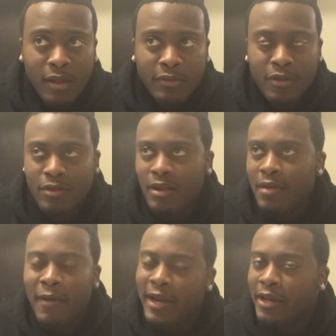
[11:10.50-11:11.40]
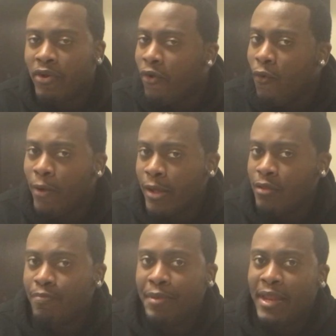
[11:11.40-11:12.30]
Does anybody know
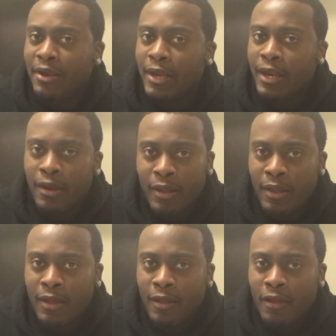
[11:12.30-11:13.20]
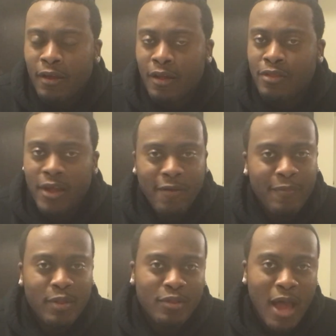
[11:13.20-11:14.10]
he's bitten? Because there have
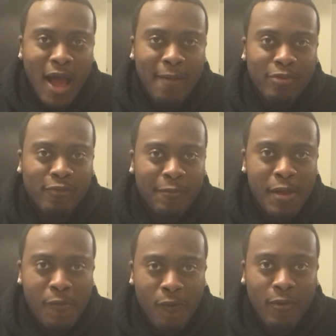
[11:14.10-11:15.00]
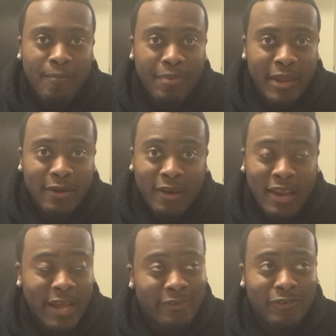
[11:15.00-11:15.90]
been times where people were bit,
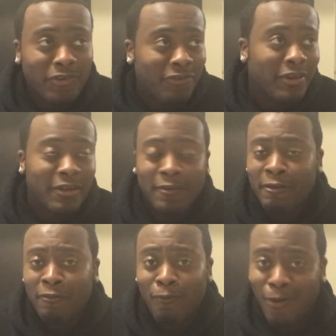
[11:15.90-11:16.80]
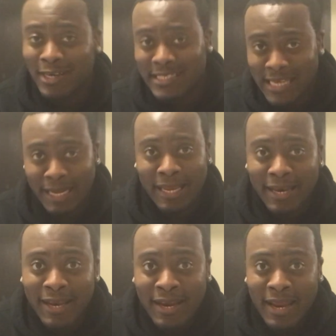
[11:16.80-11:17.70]
like literally 1 second,
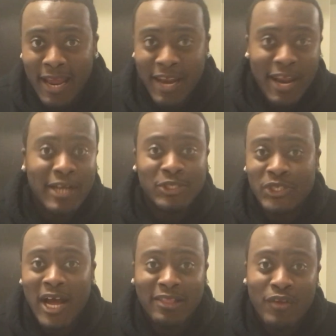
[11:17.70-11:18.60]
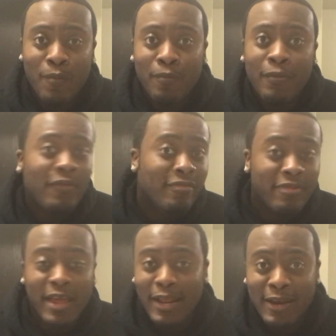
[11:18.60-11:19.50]
and they shot them
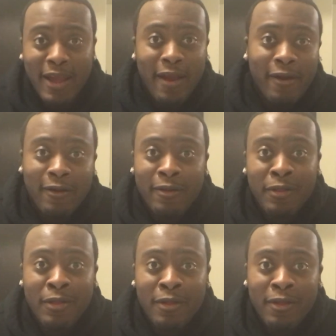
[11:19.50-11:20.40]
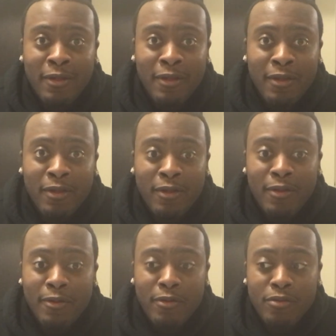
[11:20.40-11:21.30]
then and there.
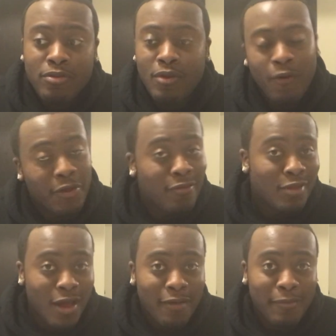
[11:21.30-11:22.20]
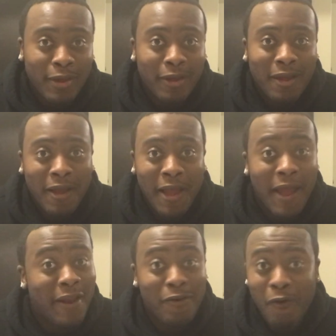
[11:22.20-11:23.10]
So you telling me
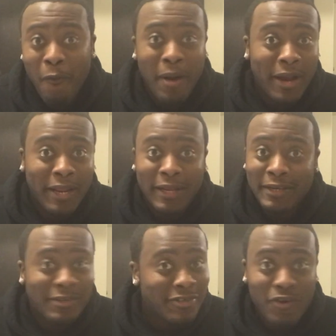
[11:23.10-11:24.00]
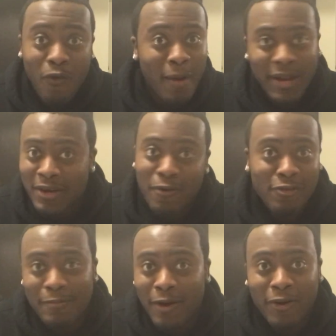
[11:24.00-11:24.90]
ain't nobody
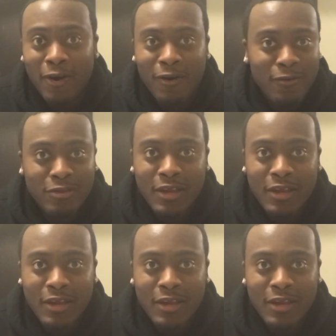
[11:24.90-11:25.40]
knows about Carl's